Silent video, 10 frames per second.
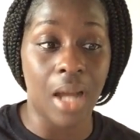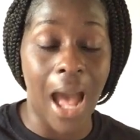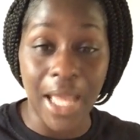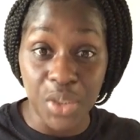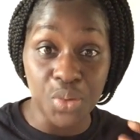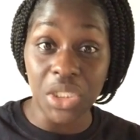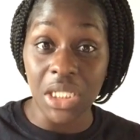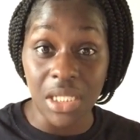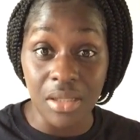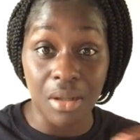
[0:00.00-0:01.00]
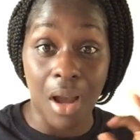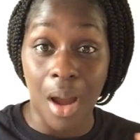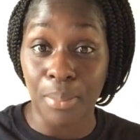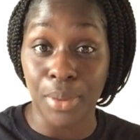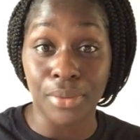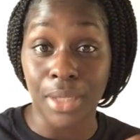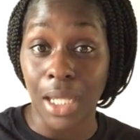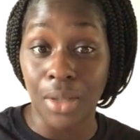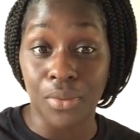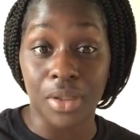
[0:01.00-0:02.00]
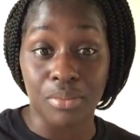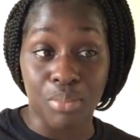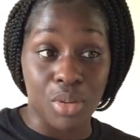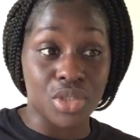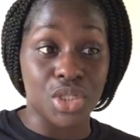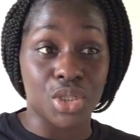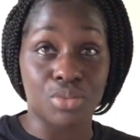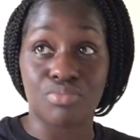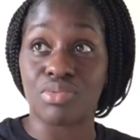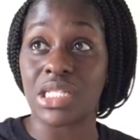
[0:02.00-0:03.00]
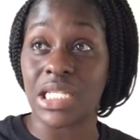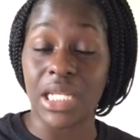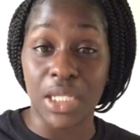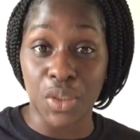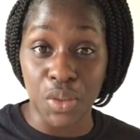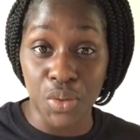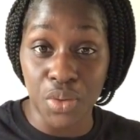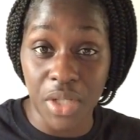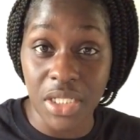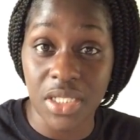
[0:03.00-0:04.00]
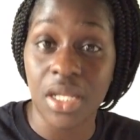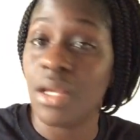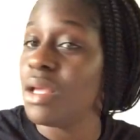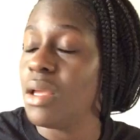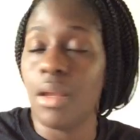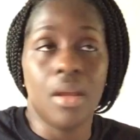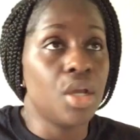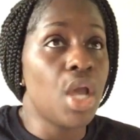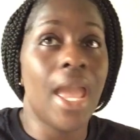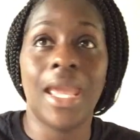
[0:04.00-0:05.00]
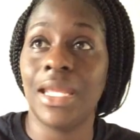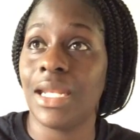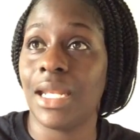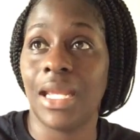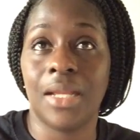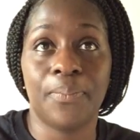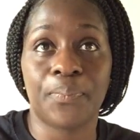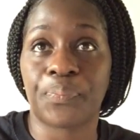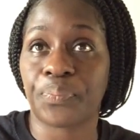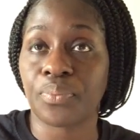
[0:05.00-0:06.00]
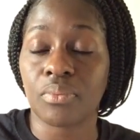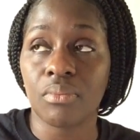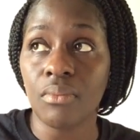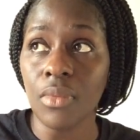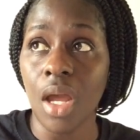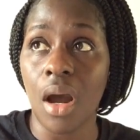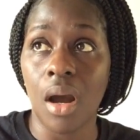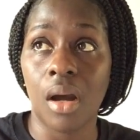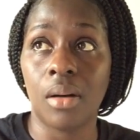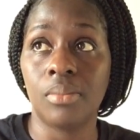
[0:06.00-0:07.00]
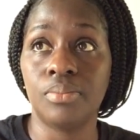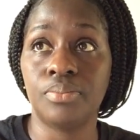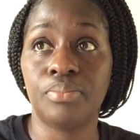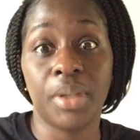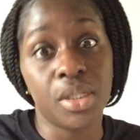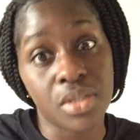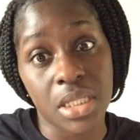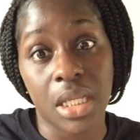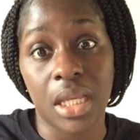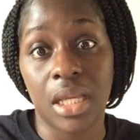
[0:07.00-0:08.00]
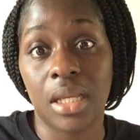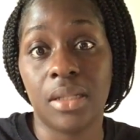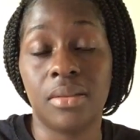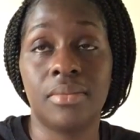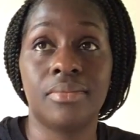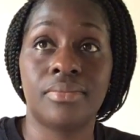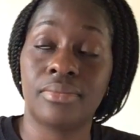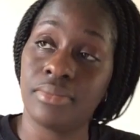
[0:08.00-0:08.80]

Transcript: I U D, the copper thing was supposed to sit in your uterus, hated it, um, pills again,